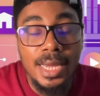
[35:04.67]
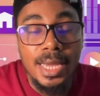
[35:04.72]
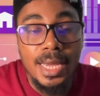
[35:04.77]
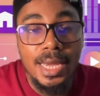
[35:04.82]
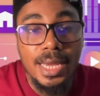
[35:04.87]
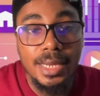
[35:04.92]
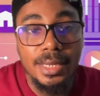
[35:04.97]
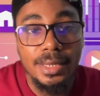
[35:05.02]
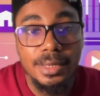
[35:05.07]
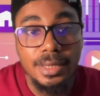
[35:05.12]

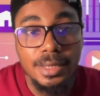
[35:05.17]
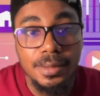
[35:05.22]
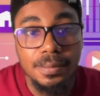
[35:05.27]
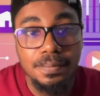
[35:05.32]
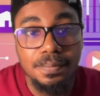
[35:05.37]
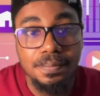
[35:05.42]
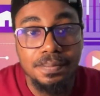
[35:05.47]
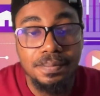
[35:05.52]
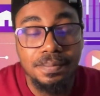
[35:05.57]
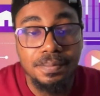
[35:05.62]

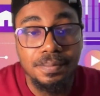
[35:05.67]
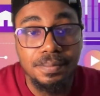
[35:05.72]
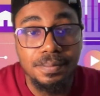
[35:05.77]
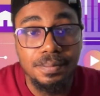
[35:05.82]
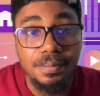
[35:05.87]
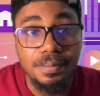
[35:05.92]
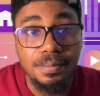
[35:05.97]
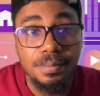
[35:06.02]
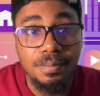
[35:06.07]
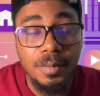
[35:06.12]
and
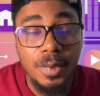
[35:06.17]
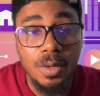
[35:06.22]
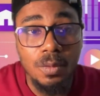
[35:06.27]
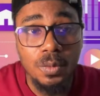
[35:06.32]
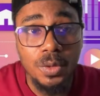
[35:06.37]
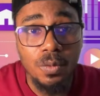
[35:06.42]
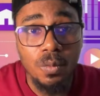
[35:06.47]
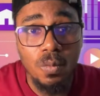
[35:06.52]
we